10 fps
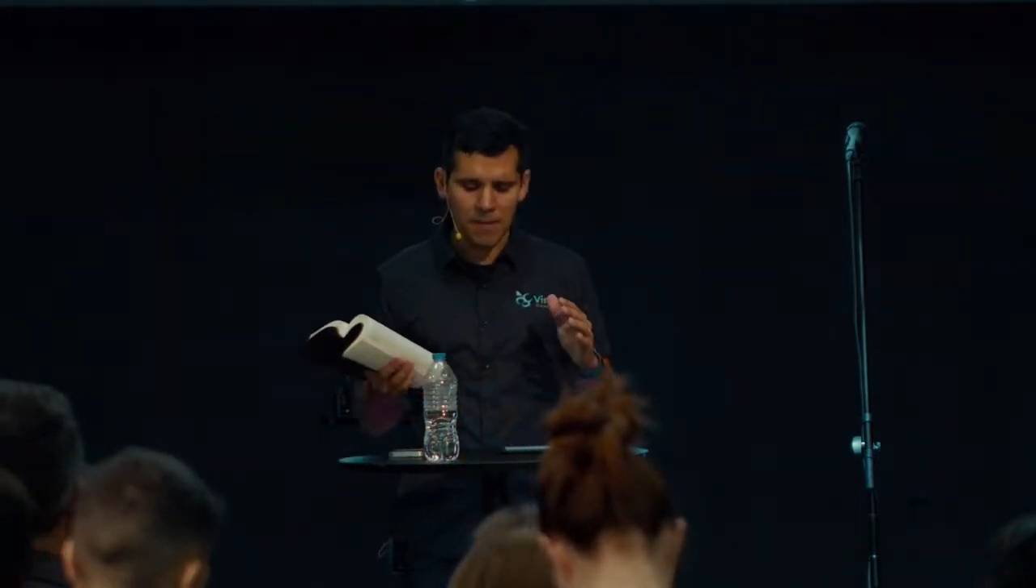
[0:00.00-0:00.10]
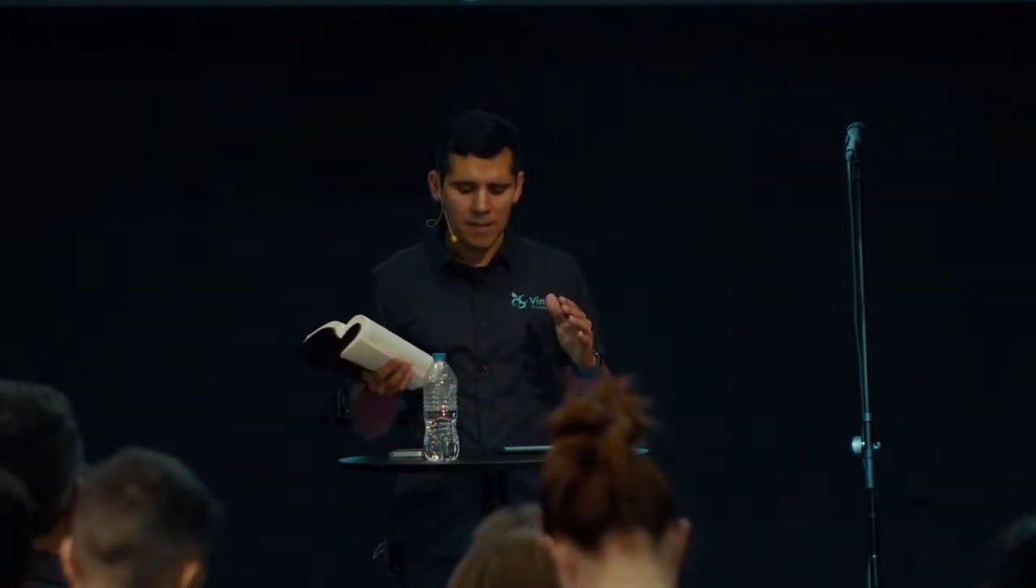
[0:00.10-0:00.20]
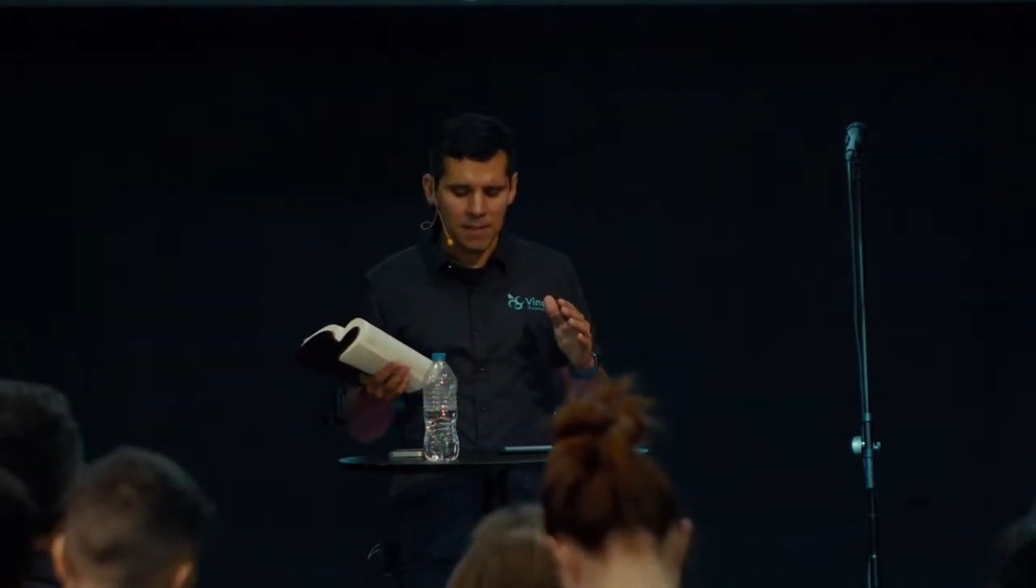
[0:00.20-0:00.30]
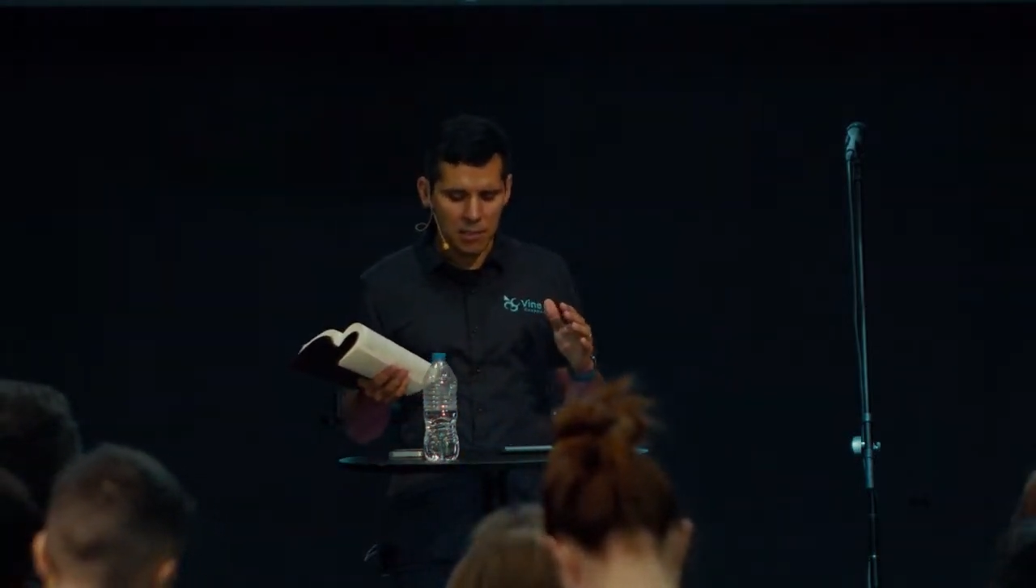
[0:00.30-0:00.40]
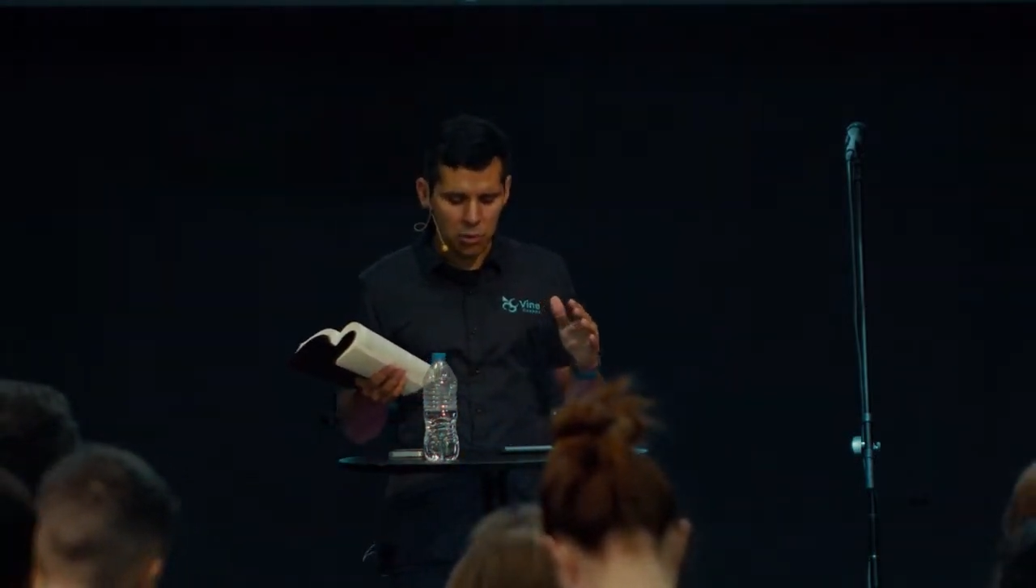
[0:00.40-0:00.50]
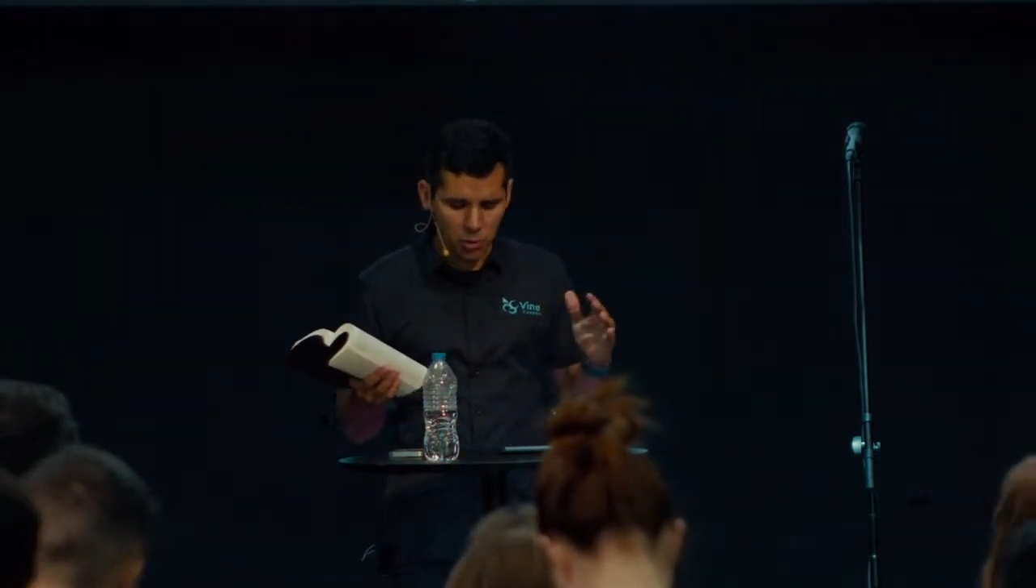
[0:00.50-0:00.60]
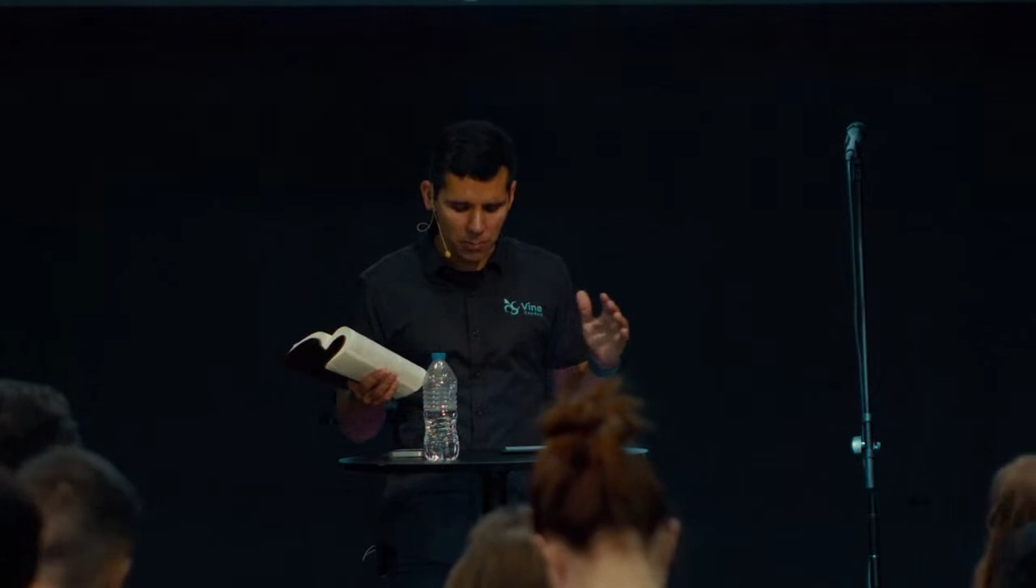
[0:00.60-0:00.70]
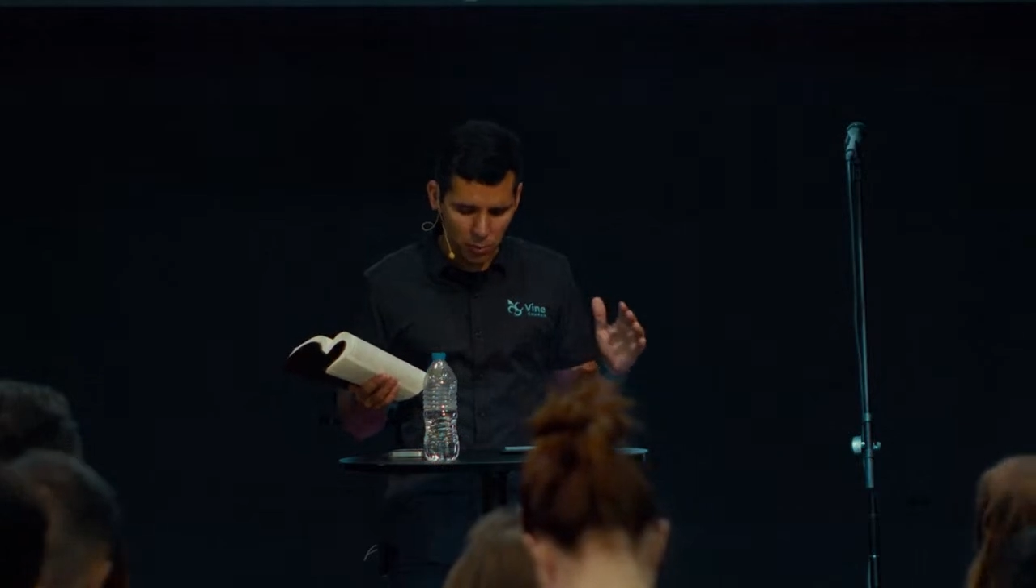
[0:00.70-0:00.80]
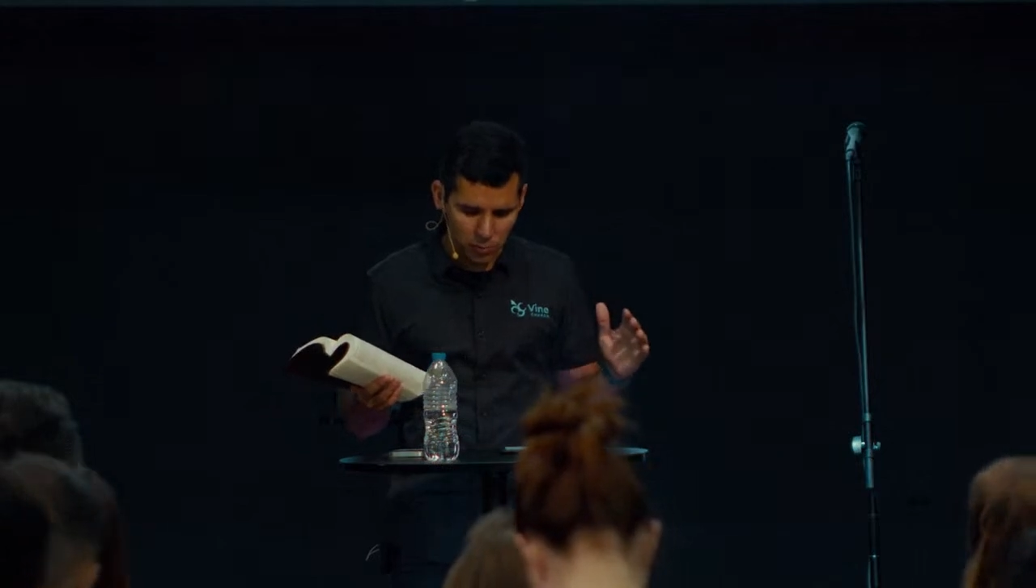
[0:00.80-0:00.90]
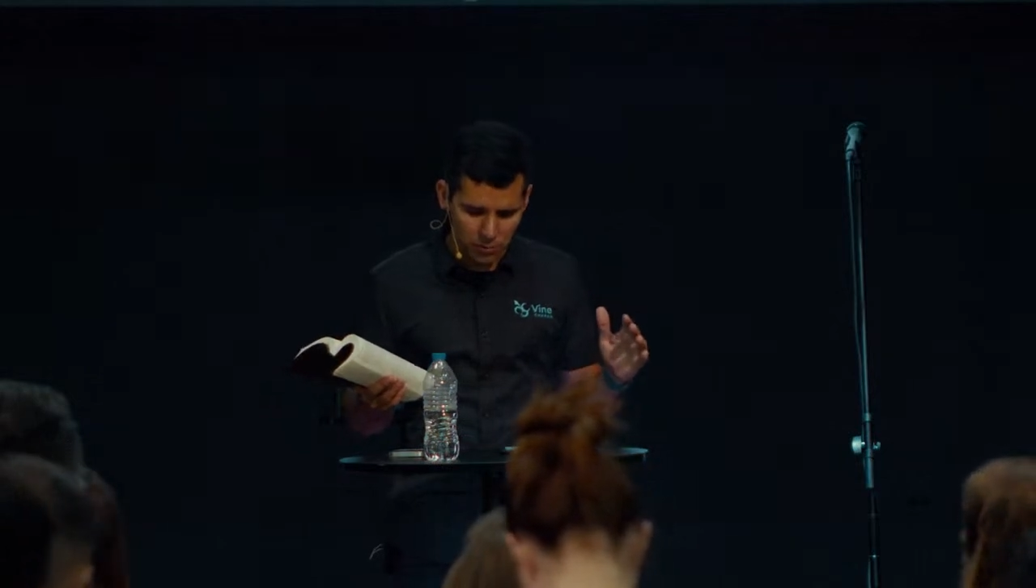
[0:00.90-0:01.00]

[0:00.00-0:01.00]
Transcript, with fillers: the troubles.